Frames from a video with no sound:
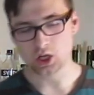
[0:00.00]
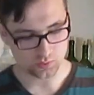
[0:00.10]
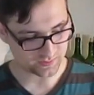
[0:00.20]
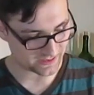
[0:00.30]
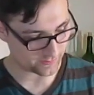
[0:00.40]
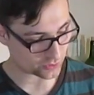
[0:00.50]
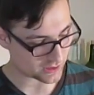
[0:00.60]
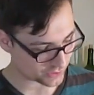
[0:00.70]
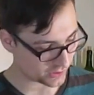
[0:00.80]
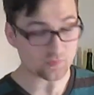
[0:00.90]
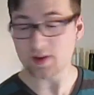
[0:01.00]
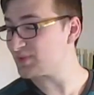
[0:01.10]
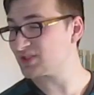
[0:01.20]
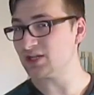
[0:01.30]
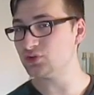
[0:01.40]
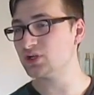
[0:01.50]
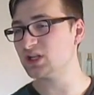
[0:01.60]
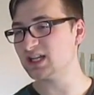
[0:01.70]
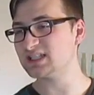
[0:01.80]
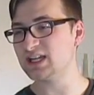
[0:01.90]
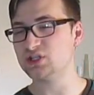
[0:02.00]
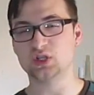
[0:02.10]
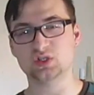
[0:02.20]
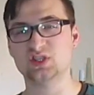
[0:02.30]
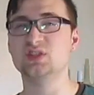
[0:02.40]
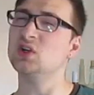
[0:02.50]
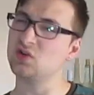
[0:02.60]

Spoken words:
Always keep a trash can right beside you to collect eggshells, because they're